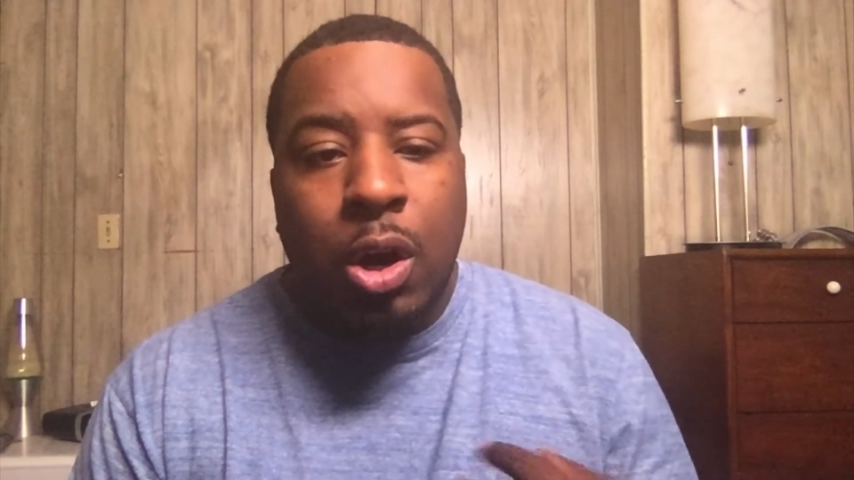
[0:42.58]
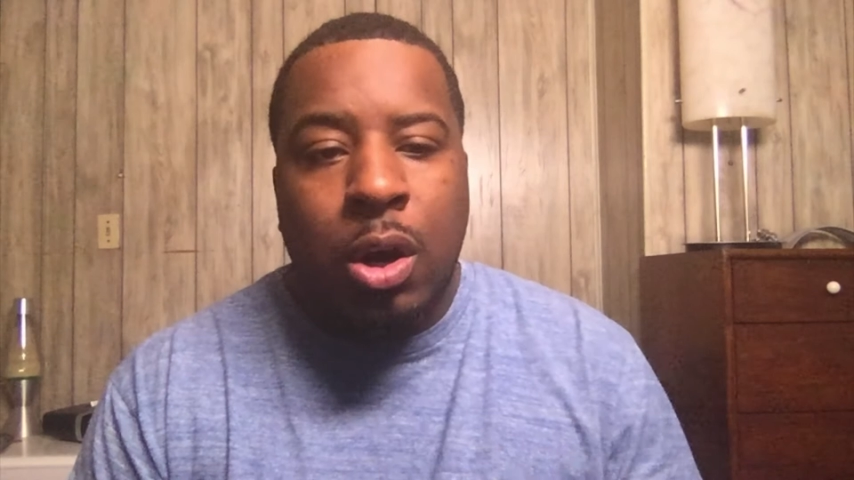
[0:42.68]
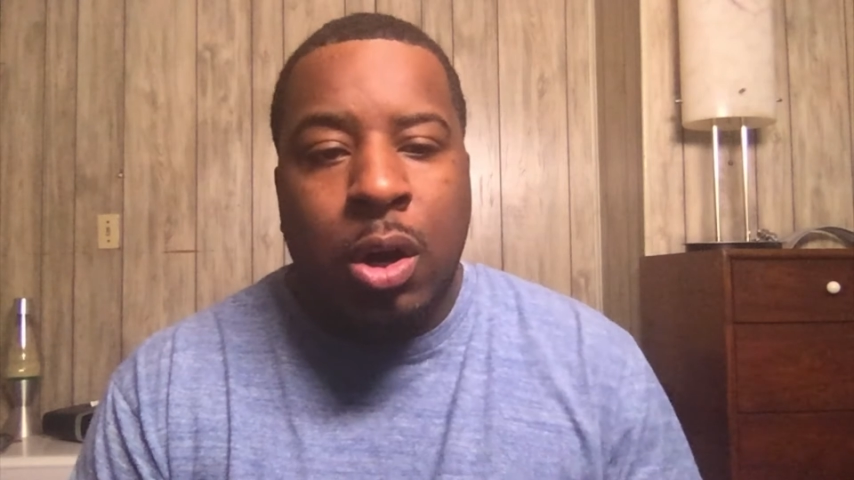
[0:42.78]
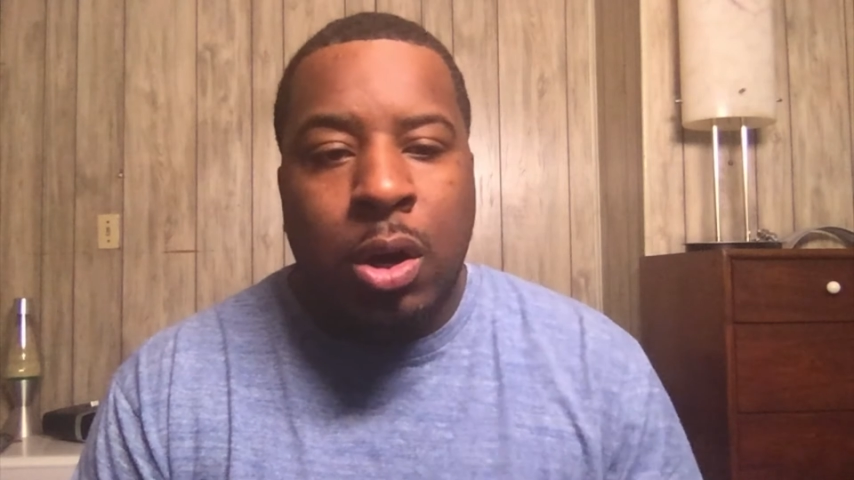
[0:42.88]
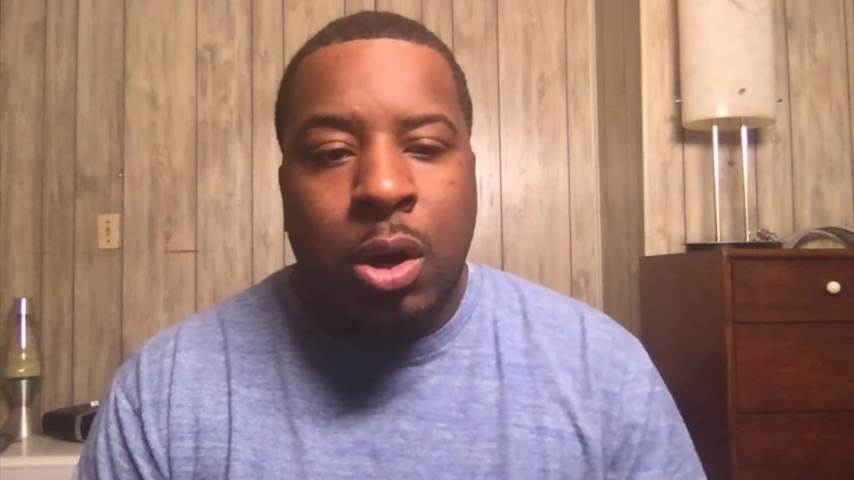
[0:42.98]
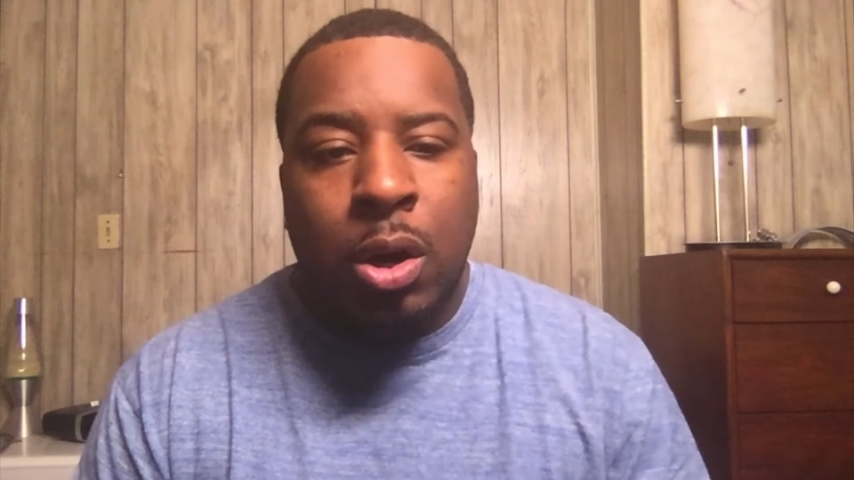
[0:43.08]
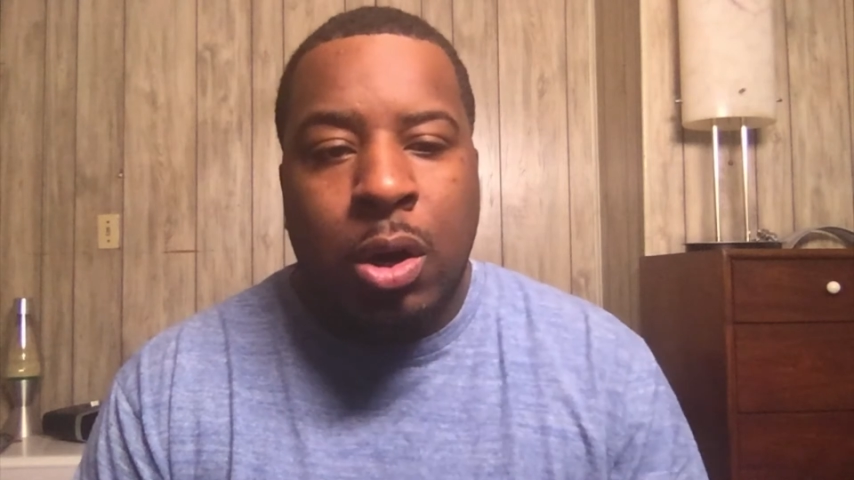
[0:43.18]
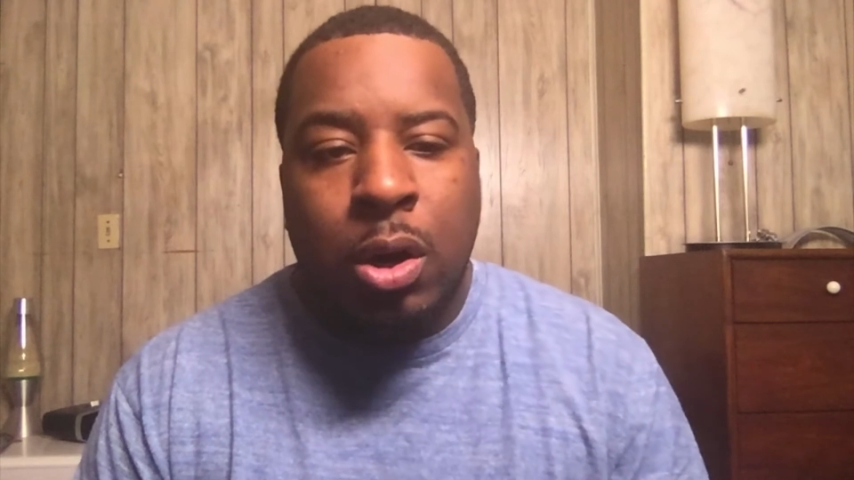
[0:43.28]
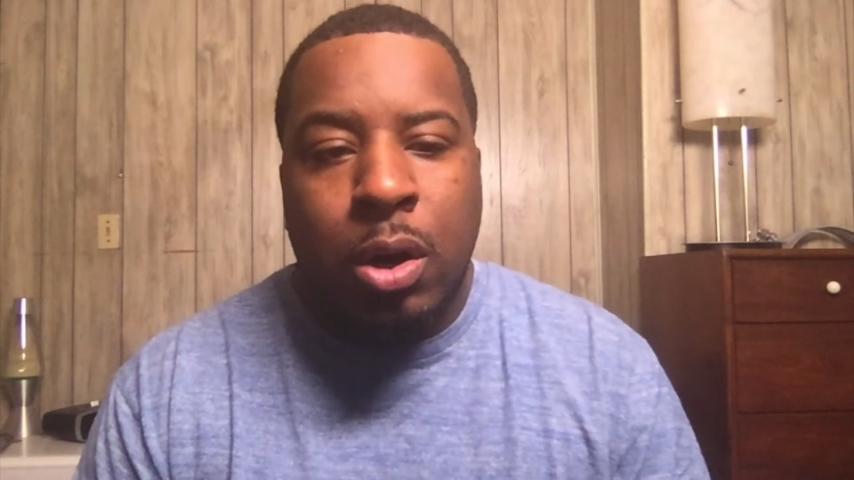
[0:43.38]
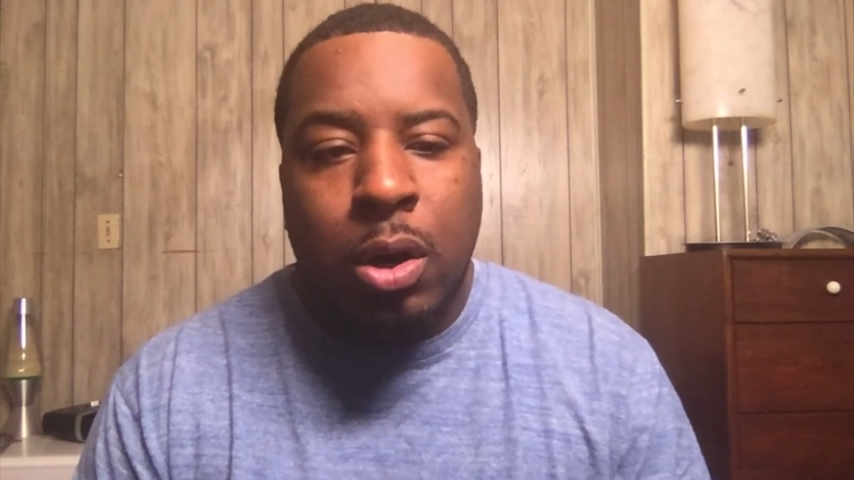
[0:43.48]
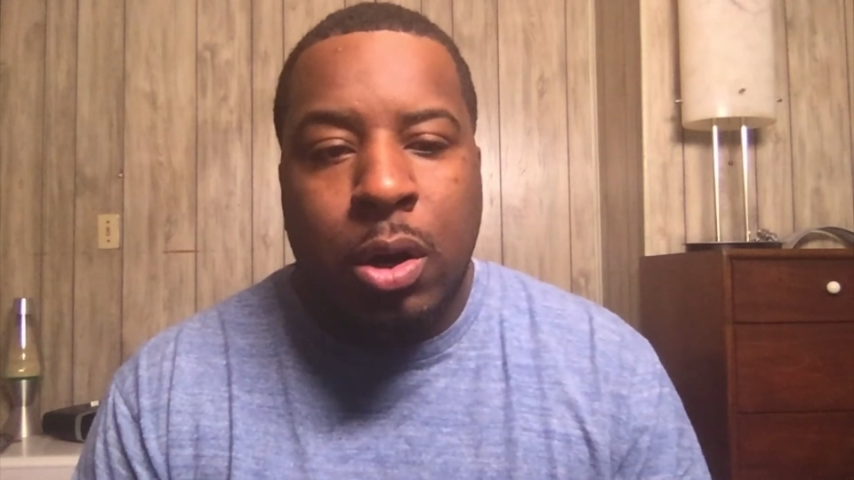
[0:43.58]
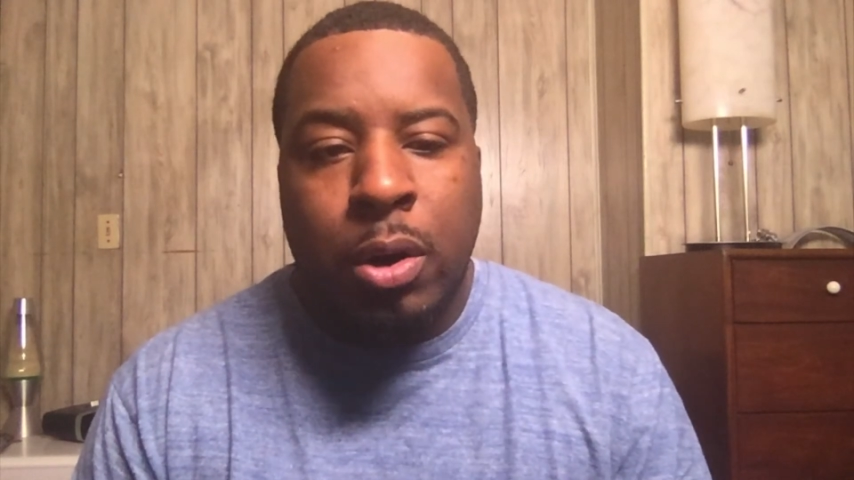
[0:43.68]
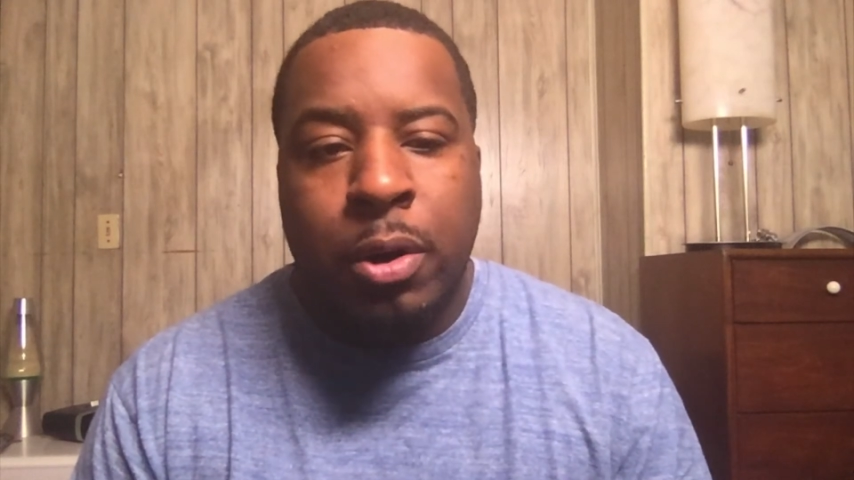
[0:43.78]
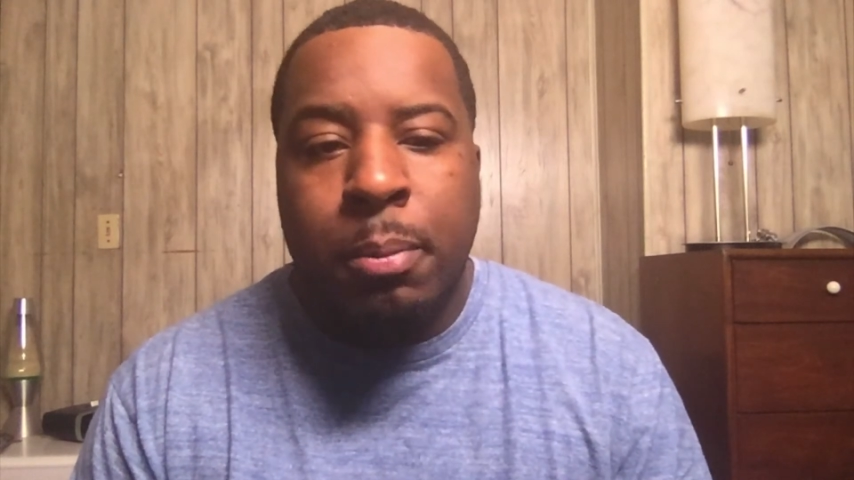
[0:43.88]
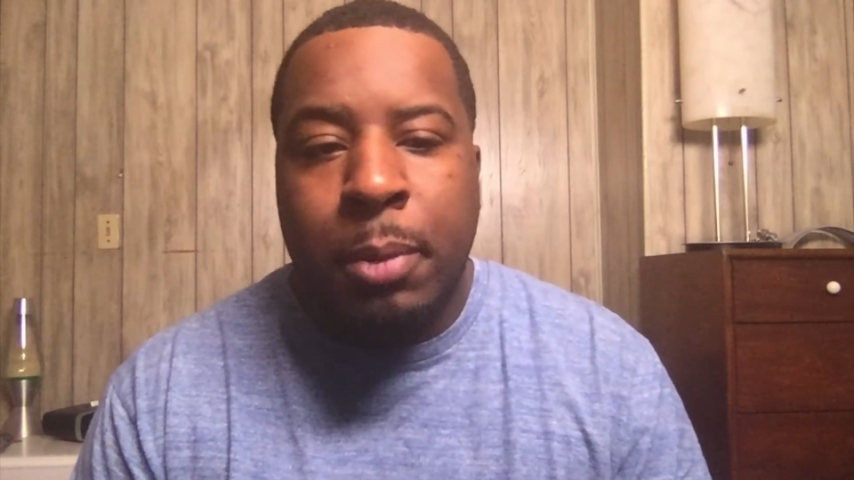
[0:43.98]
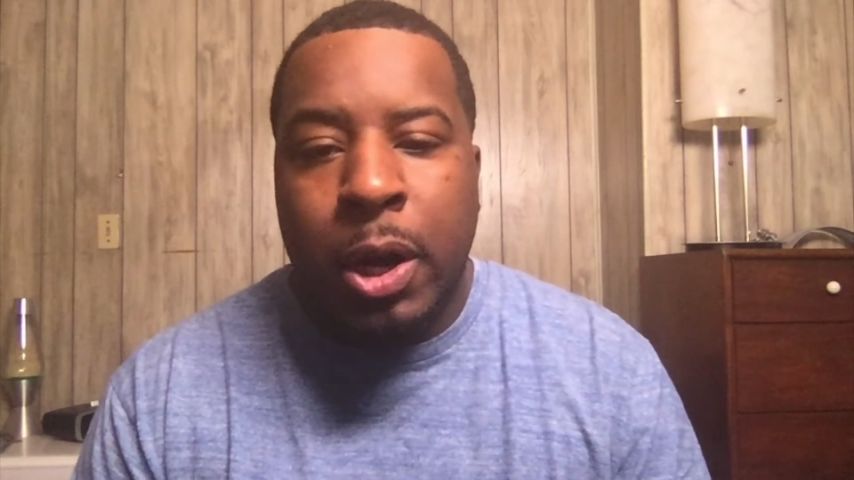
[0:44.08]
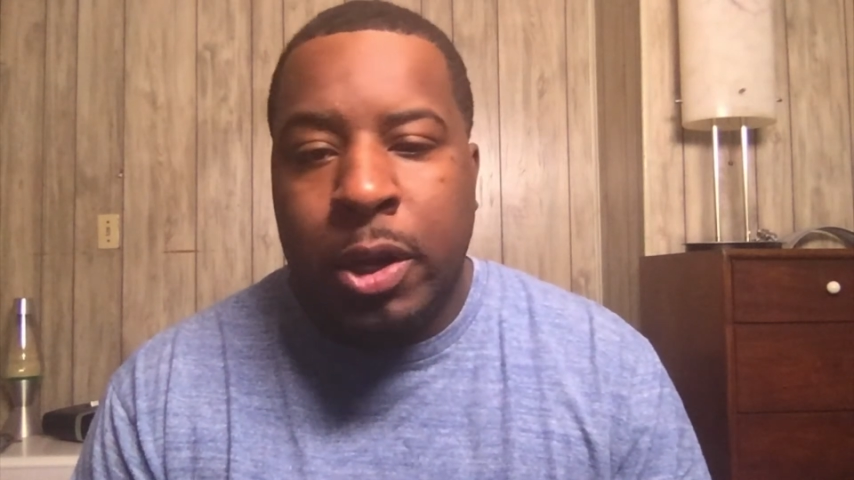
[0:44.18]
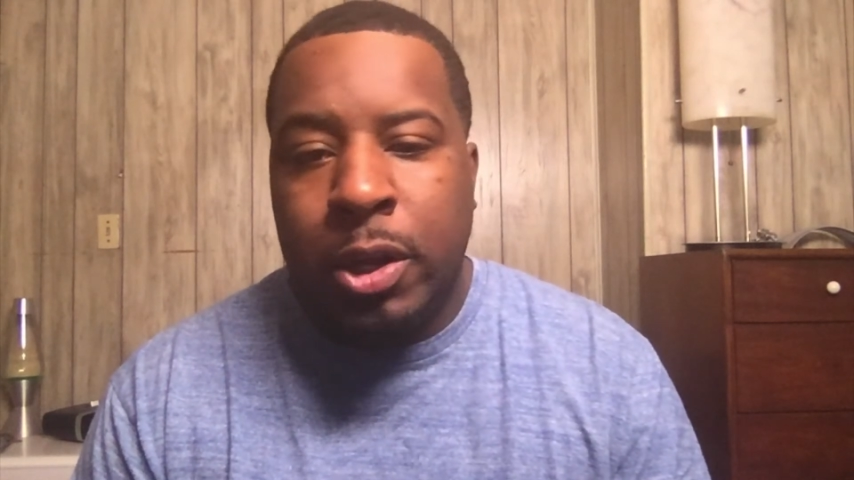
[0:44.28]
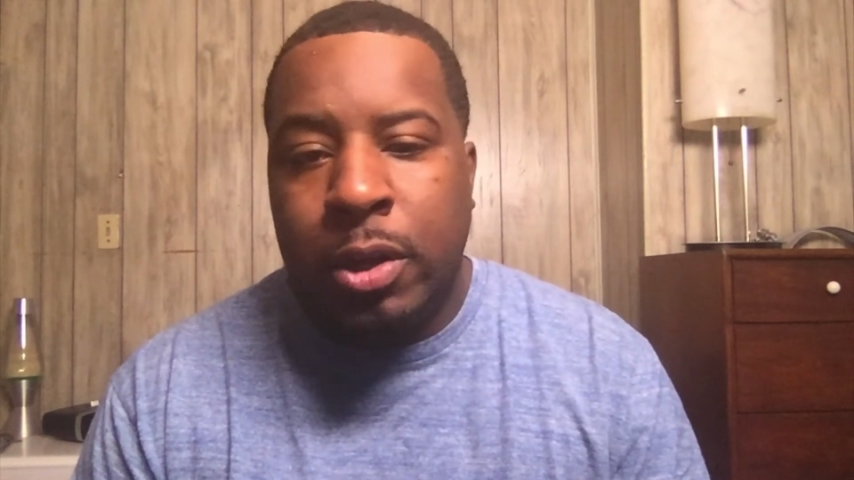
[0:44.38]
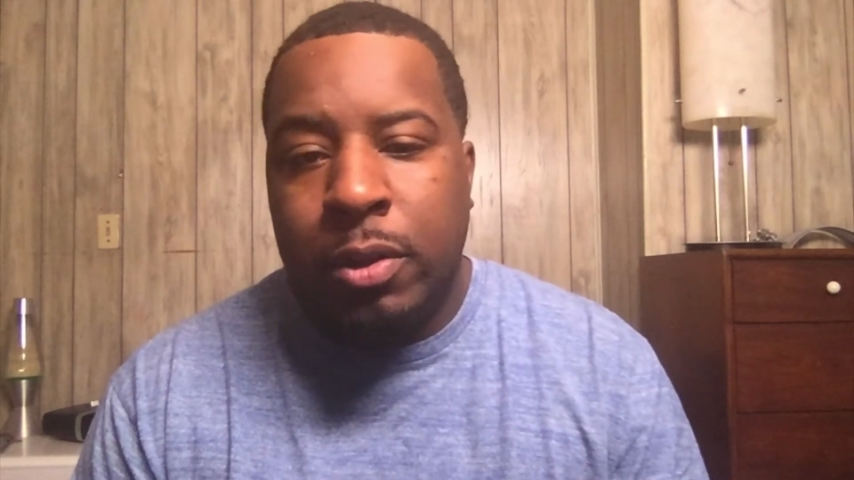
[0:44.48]
uh,
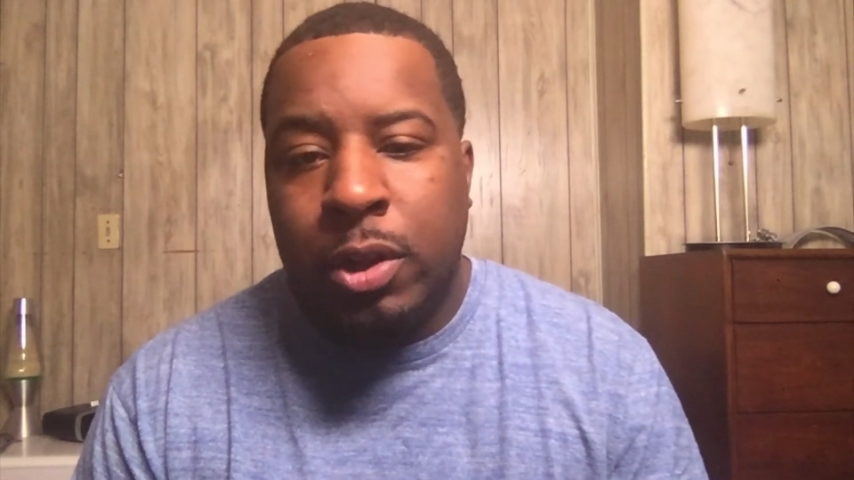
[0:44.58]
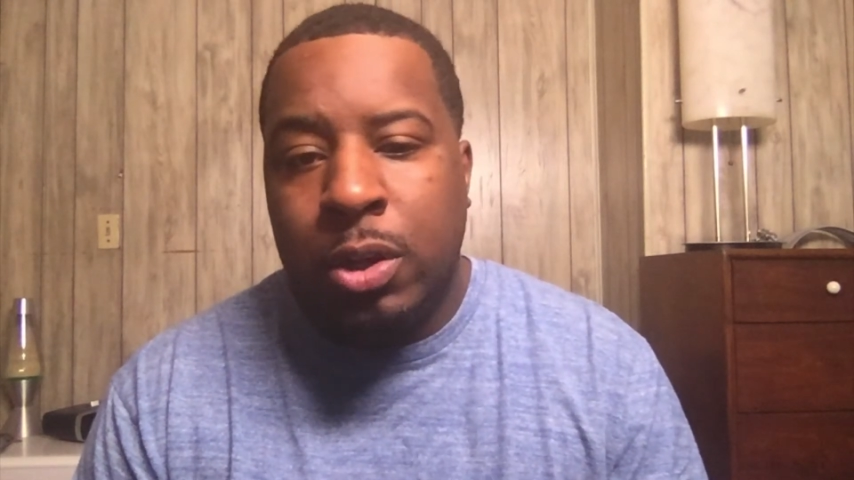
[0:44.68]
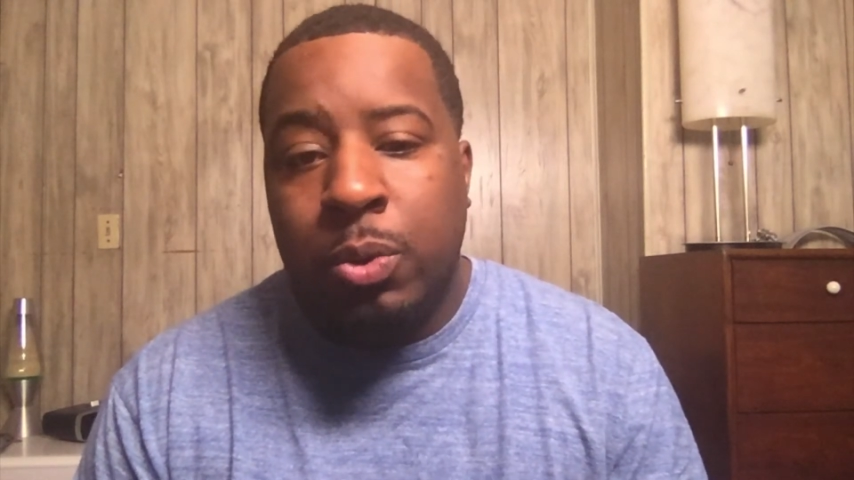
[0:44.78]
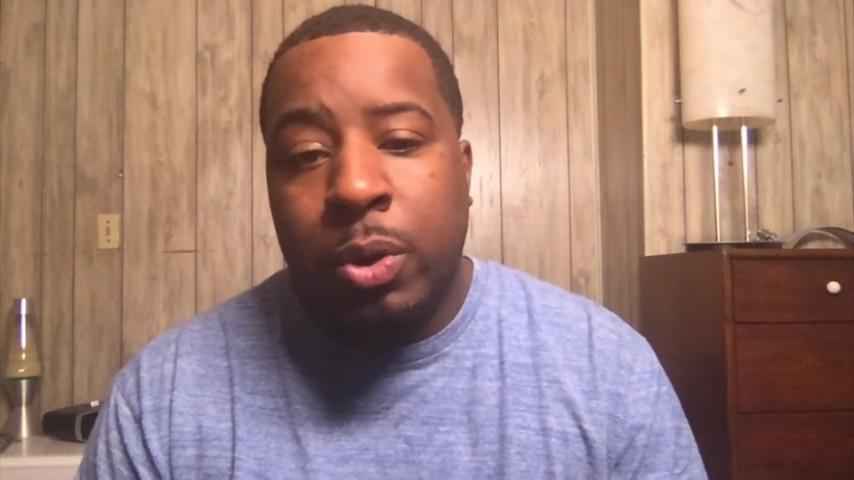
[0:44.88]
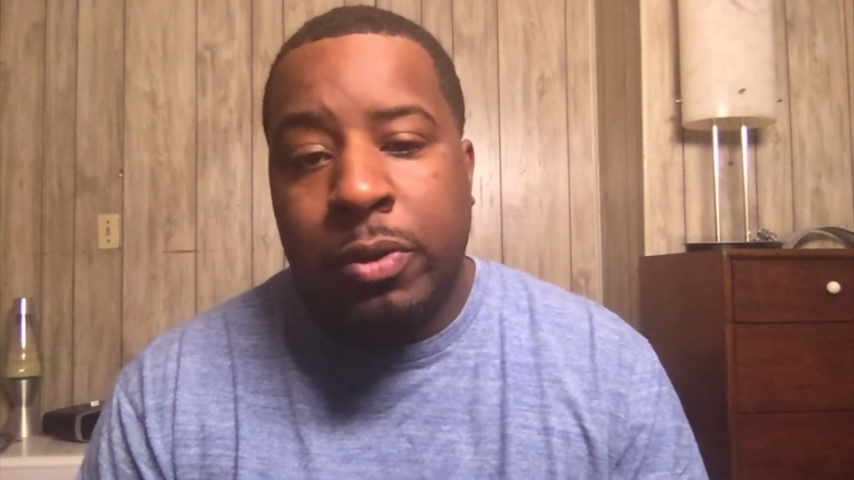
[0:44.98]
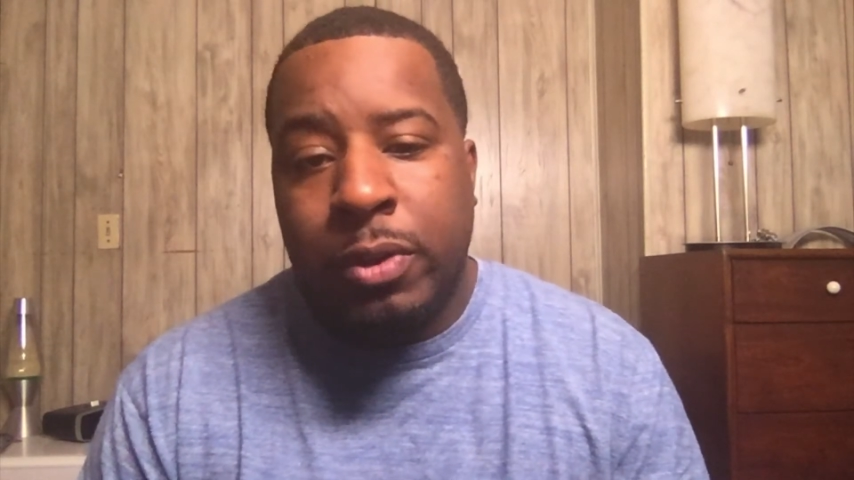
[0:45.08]
undermining the U.S.